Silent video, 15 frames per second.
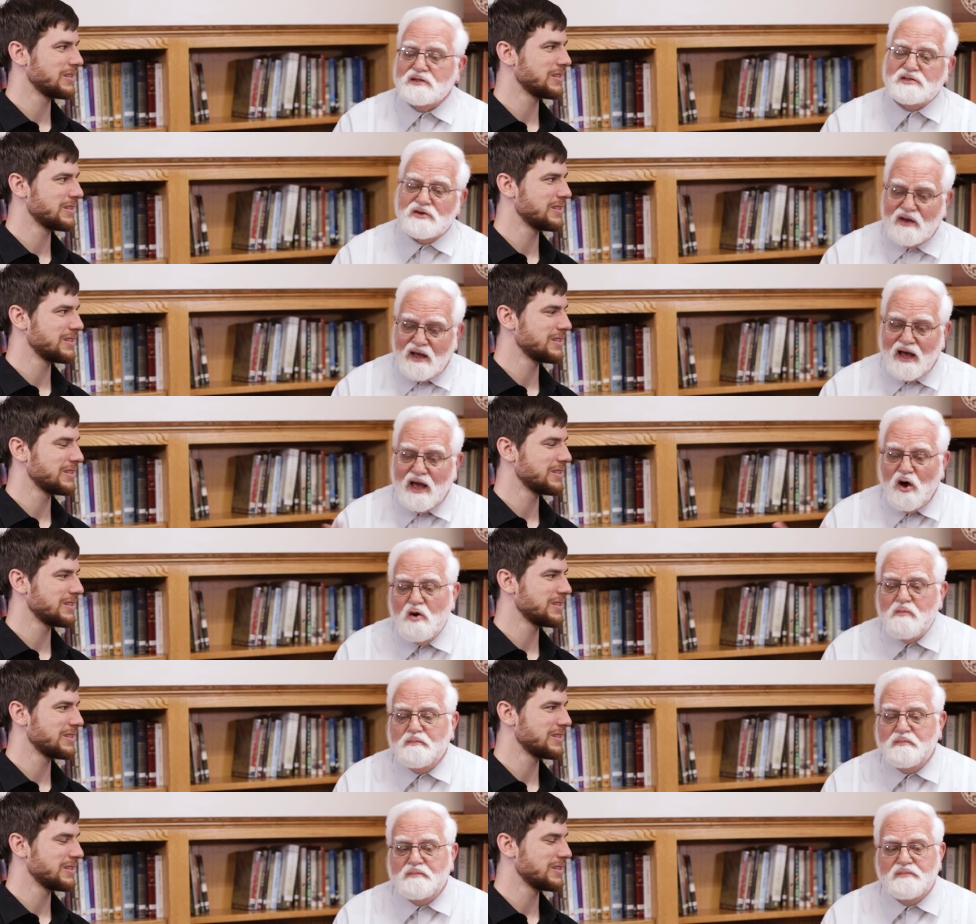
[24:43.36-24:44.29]
Speaker 1: And so I
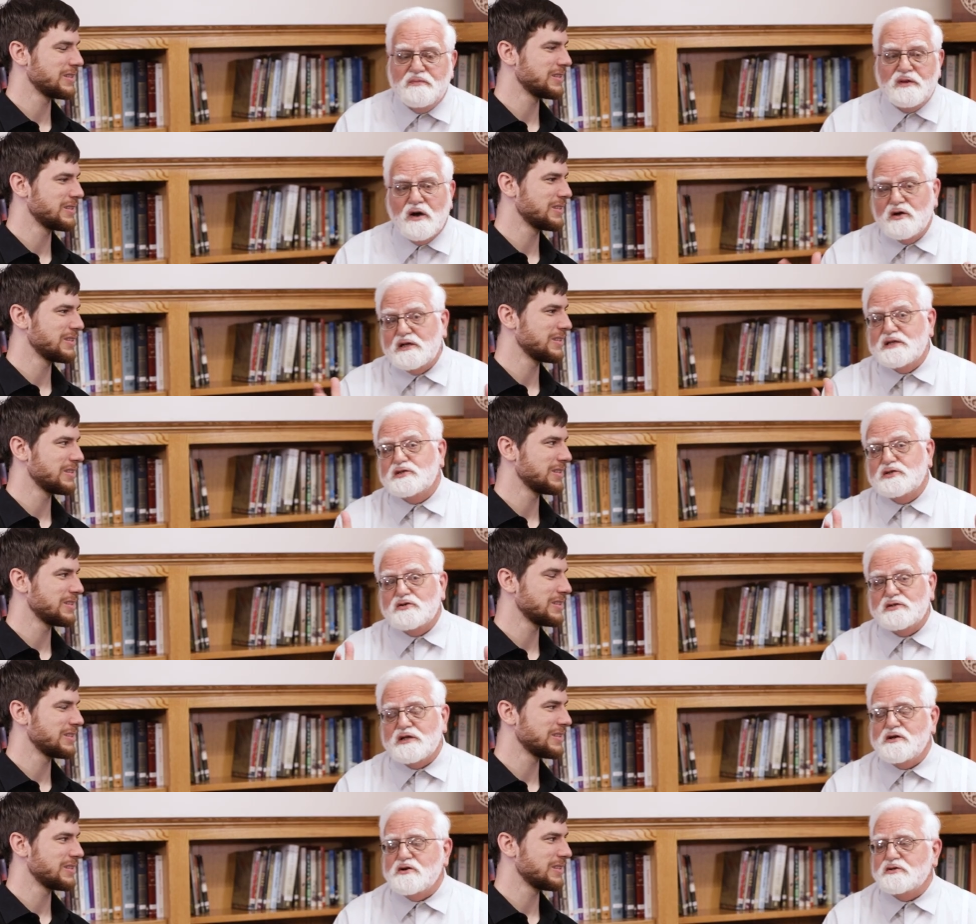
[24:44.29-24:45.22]
hope our
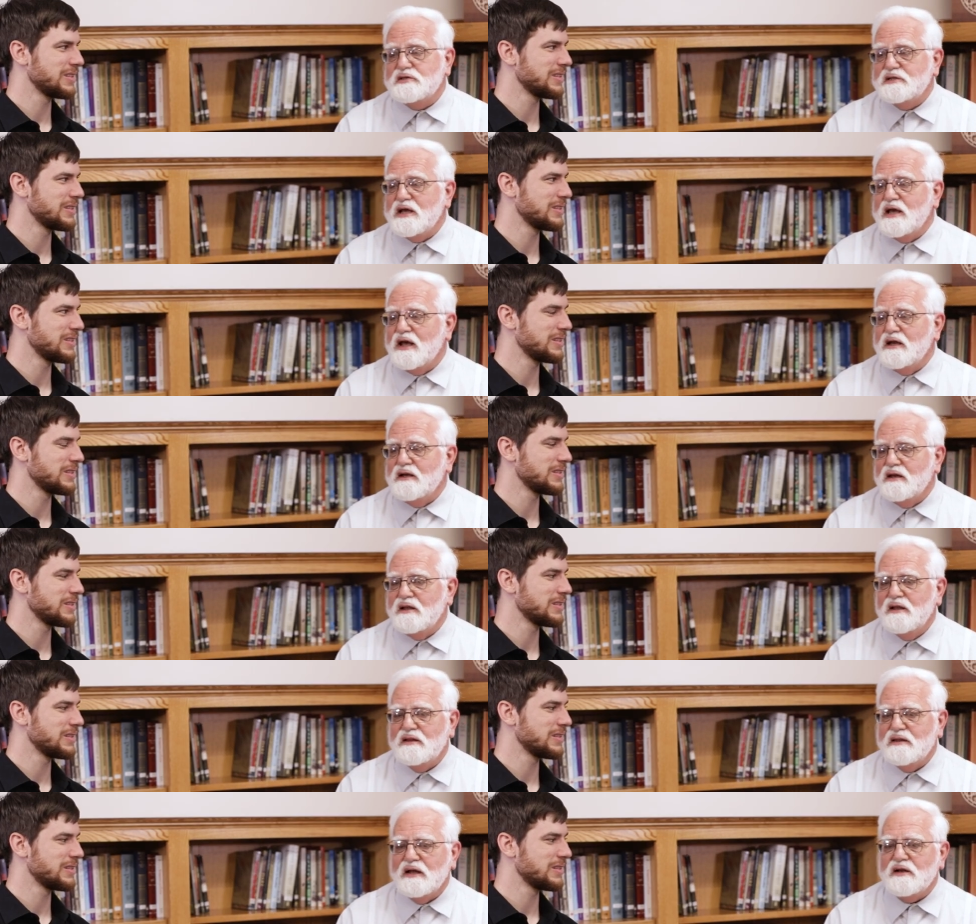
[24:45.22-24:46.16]
listeners
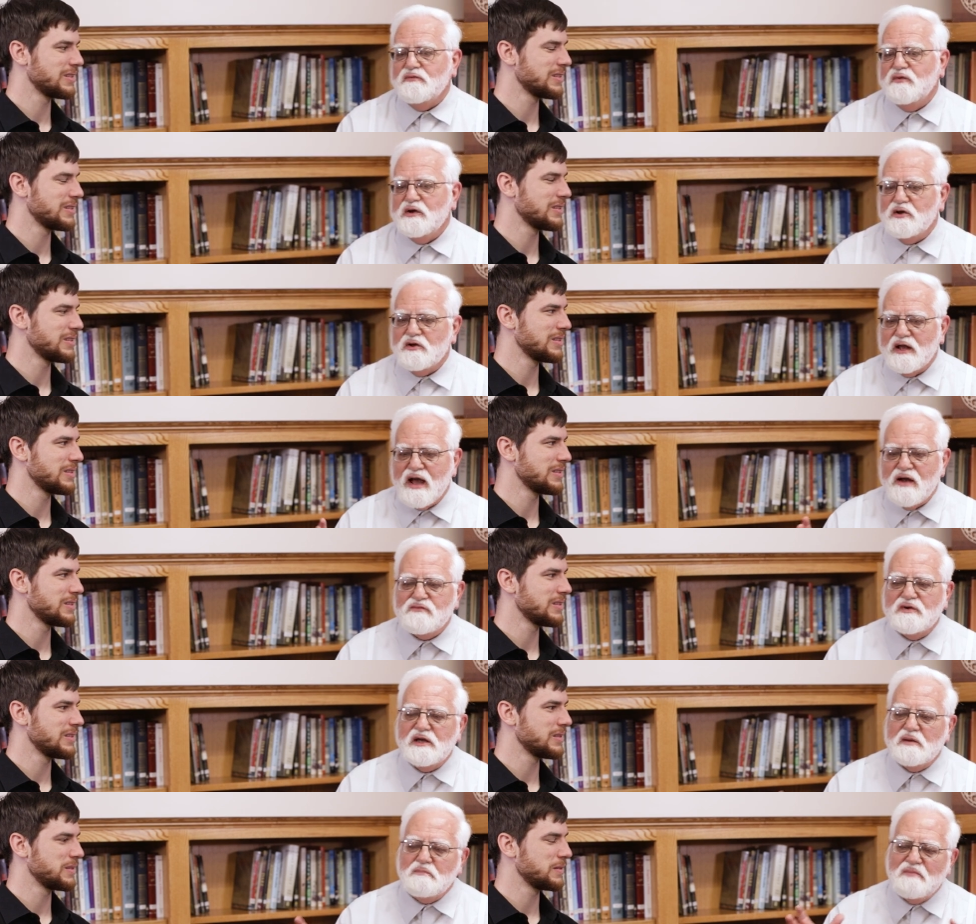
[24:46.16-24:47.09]
understand that if we could
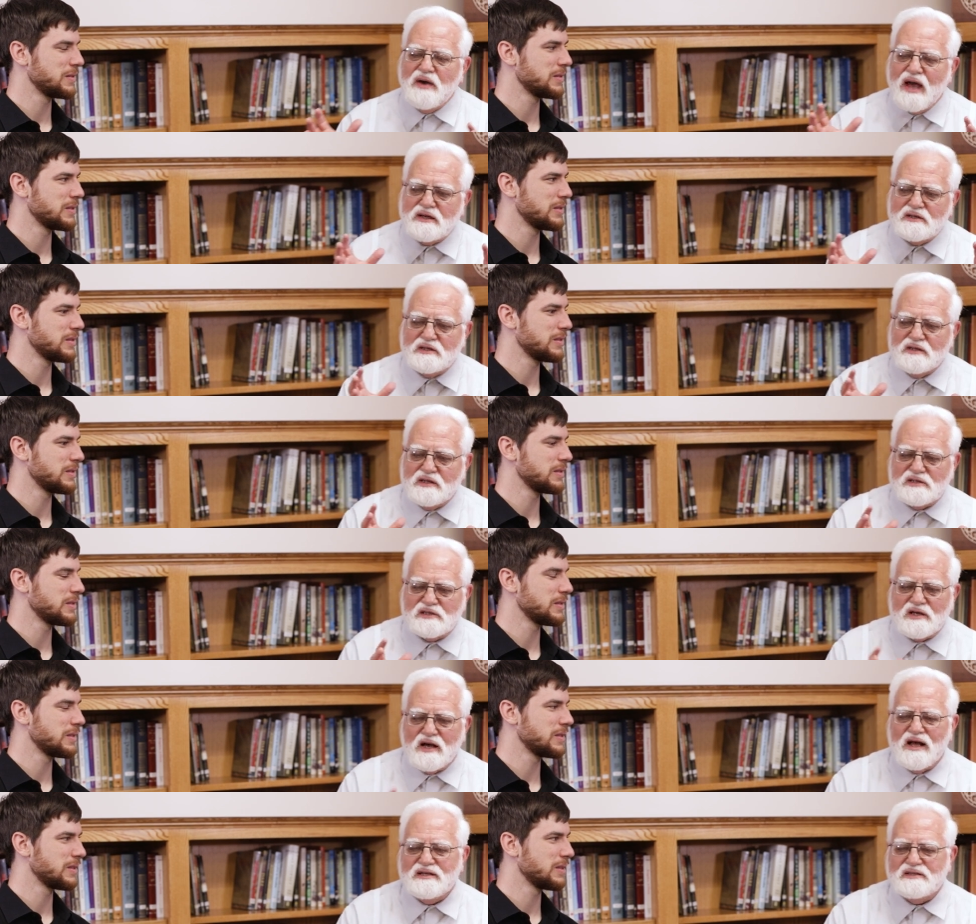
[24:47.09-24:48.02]
ever get back to
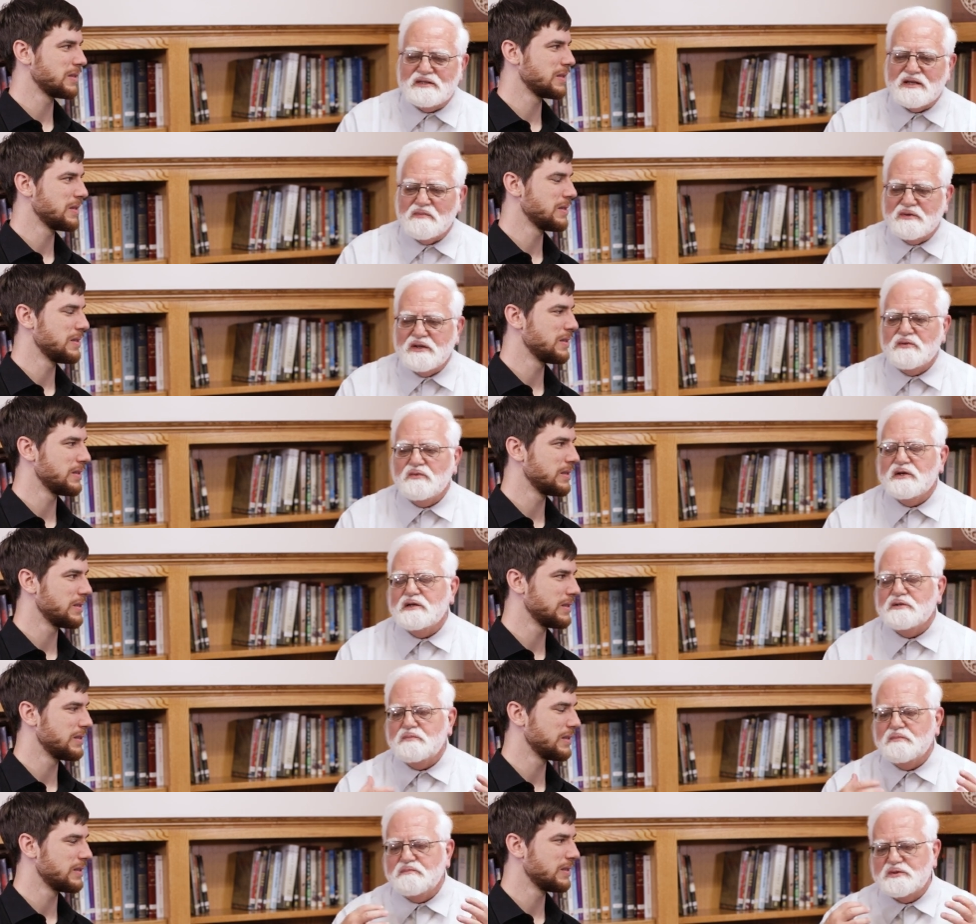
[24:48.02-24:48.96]
this concept, it
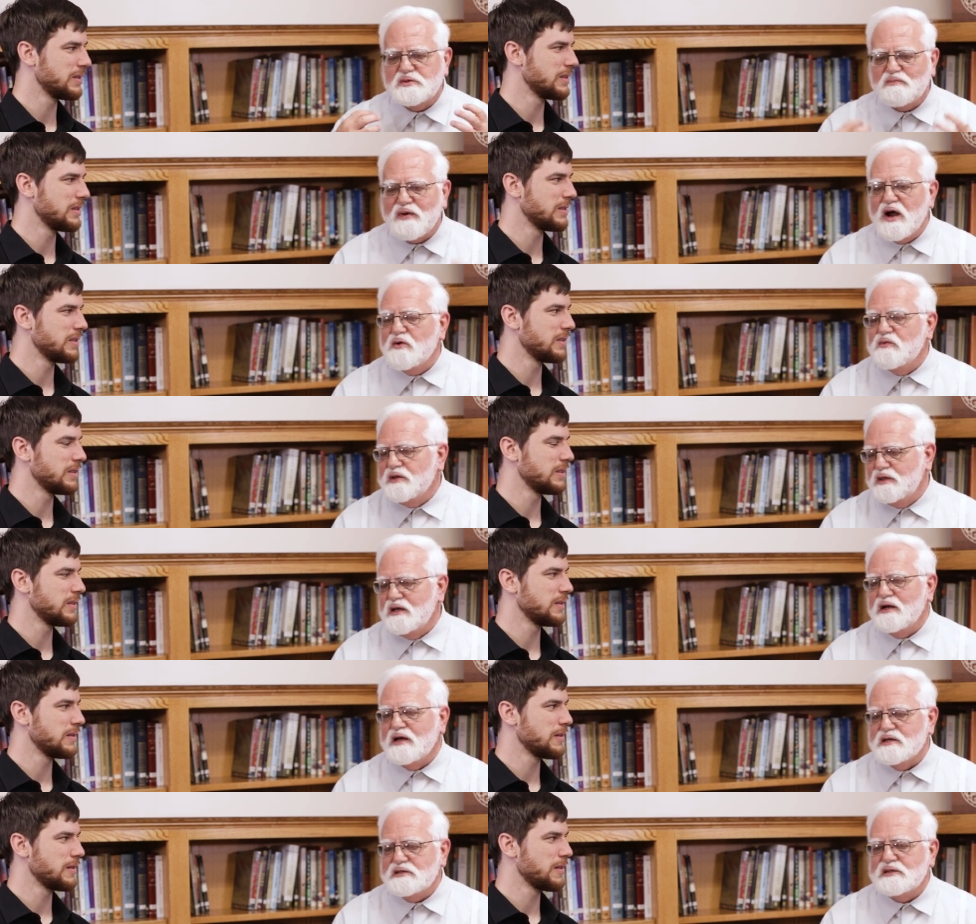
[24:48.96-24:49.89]
would inspire
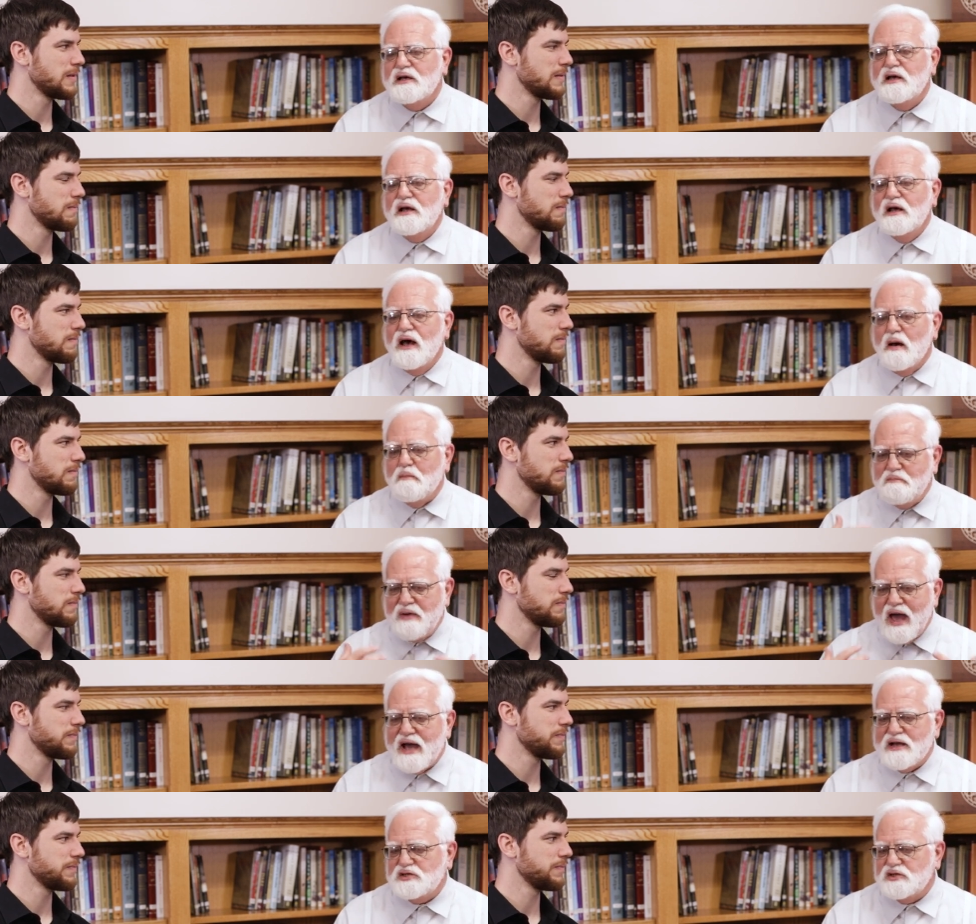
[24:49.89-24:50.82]
within us a
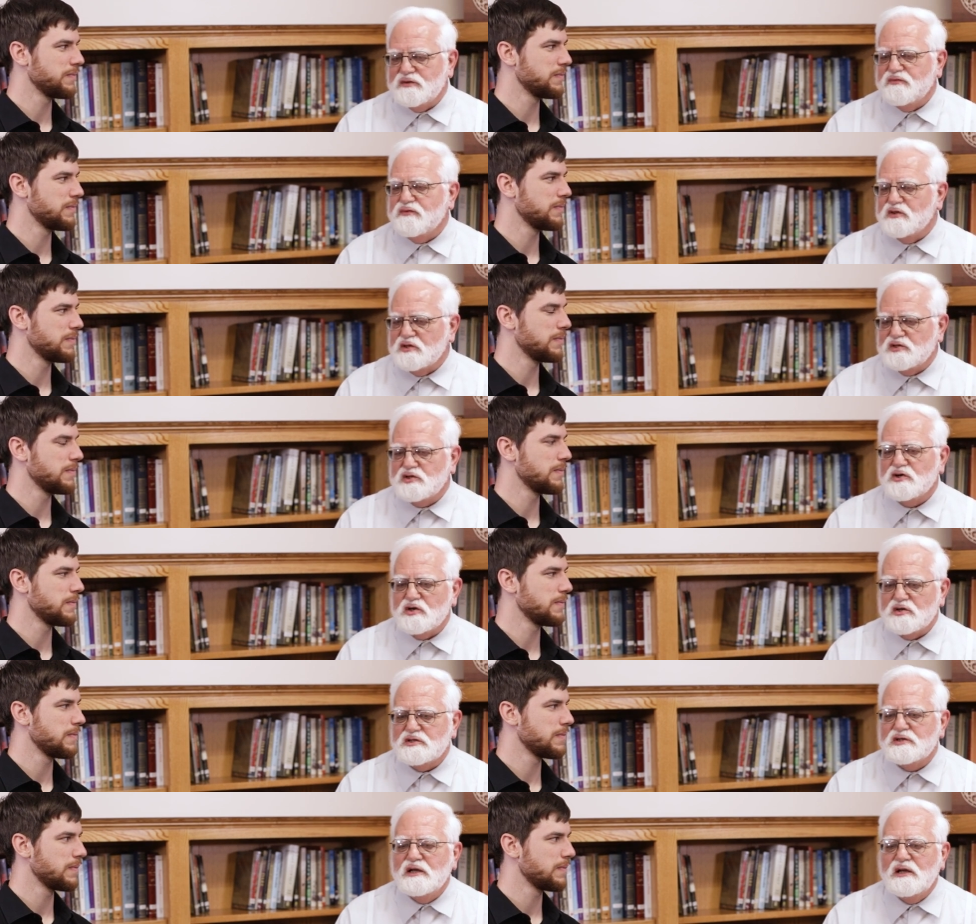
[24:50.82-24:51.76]
passion for the
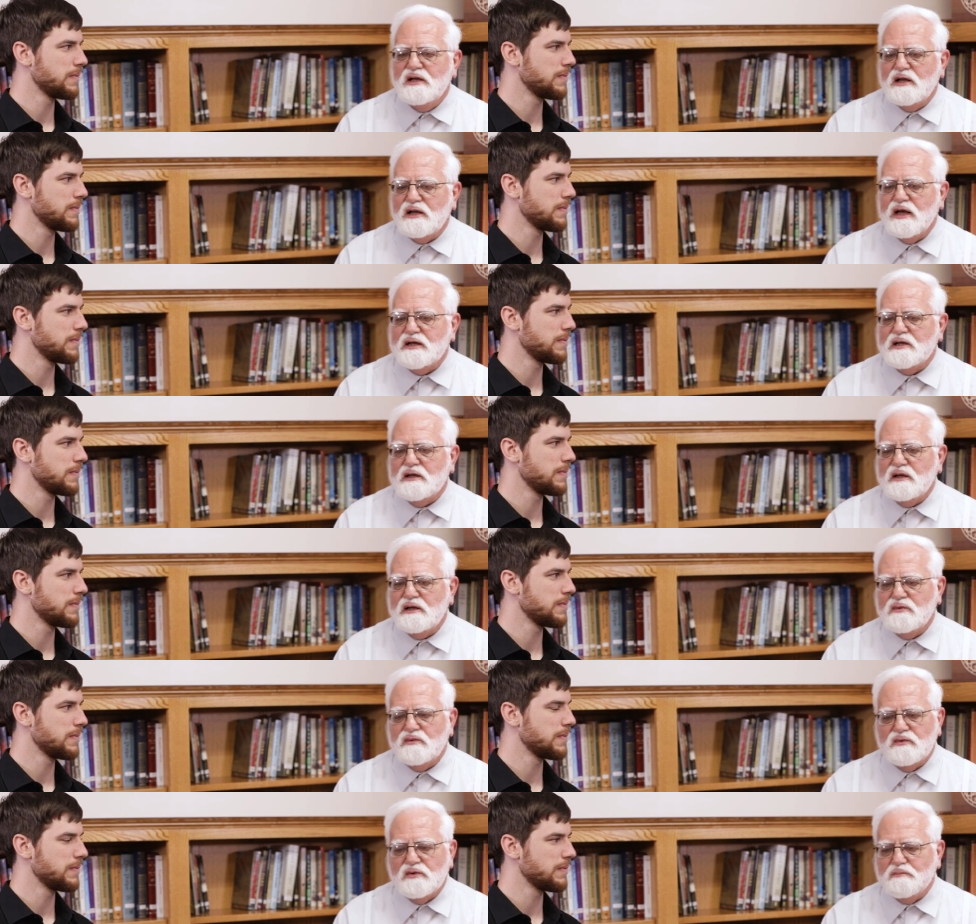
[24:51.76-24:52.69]
church like
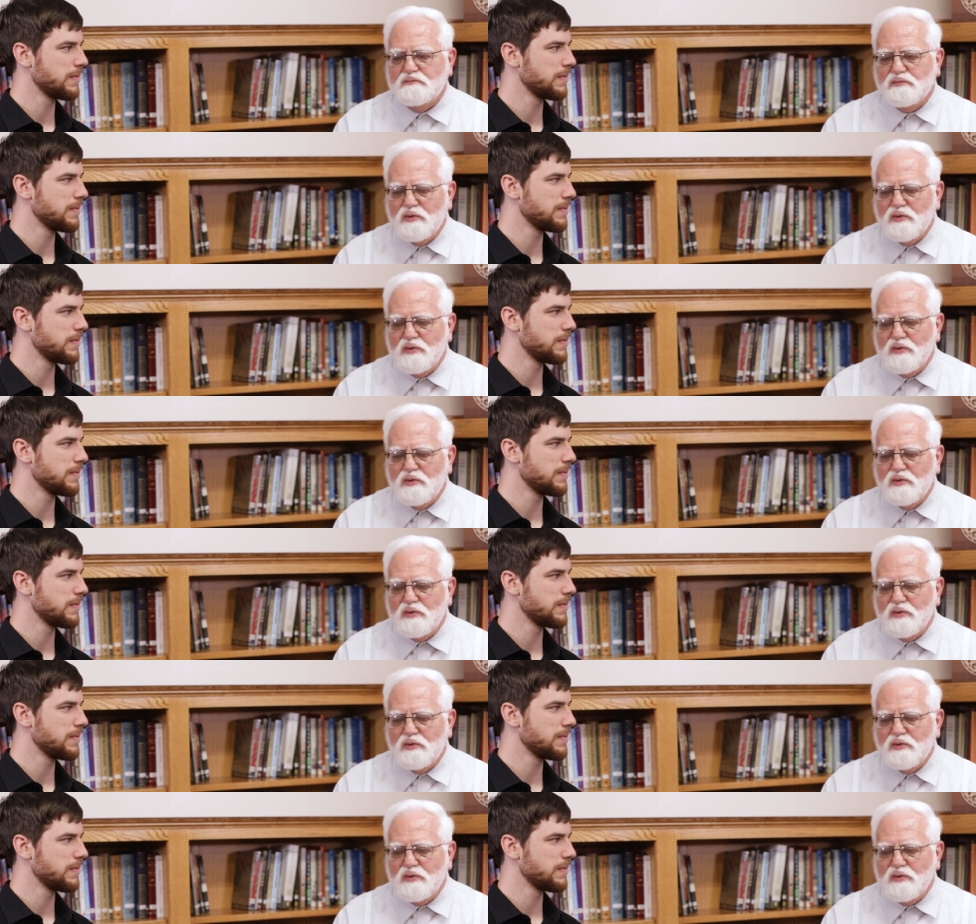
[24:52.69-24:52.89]
we're